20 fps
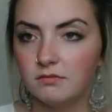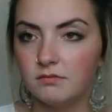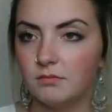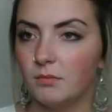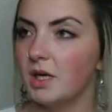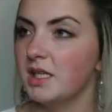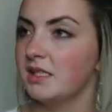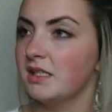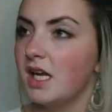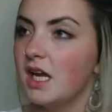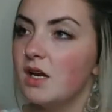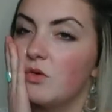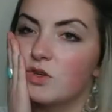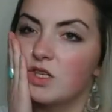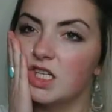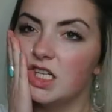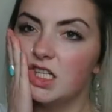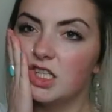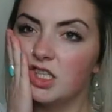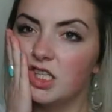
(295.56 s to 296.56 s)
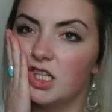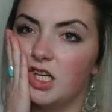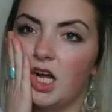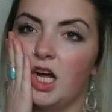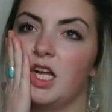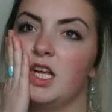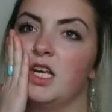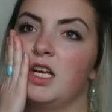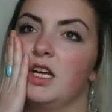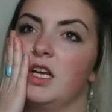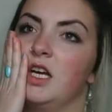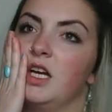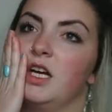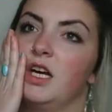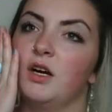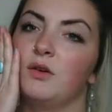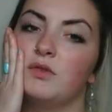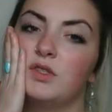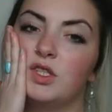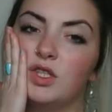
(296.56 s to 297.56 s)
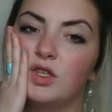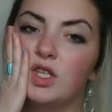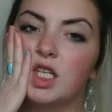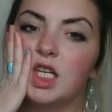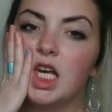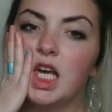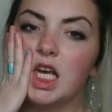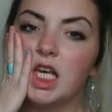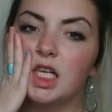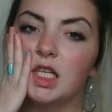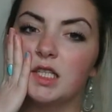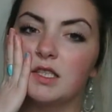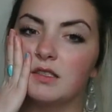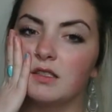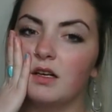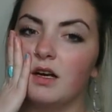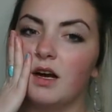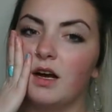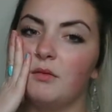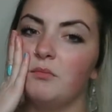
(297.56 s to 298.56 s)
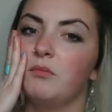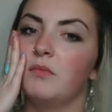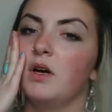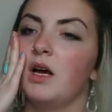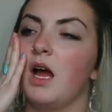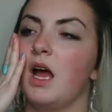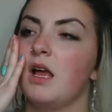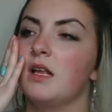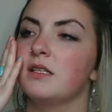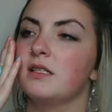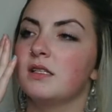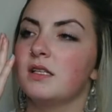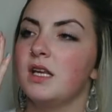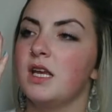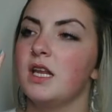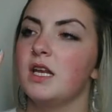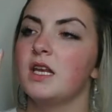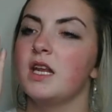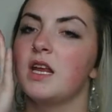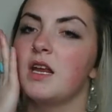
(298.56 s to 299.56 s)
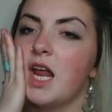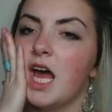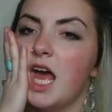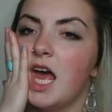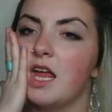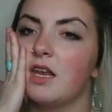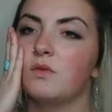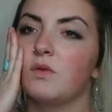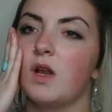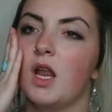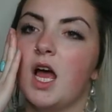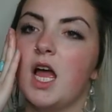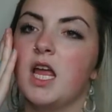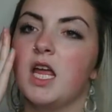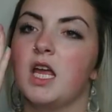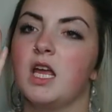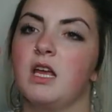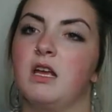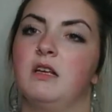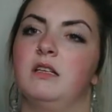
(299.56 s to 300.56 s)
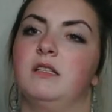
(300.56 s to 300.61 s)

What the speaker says: my skin was literally like, I was doing this, and my skin and hand were like